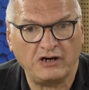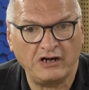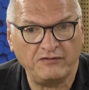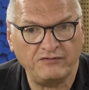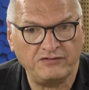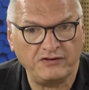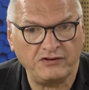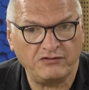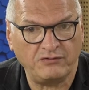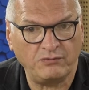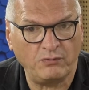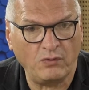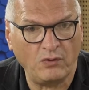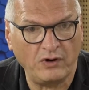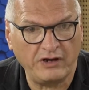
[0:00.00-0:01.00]
have this
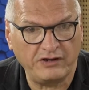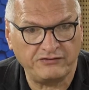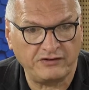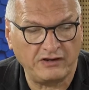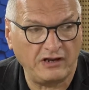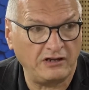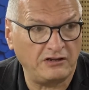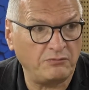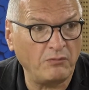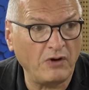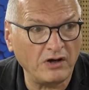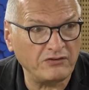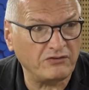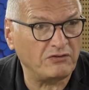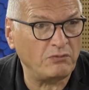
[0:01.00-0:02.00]
war as 8
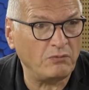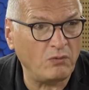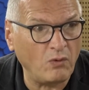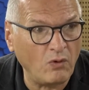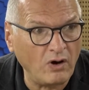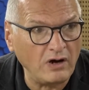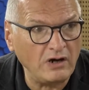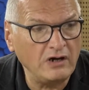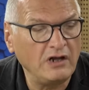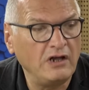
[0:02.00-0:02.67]
months war.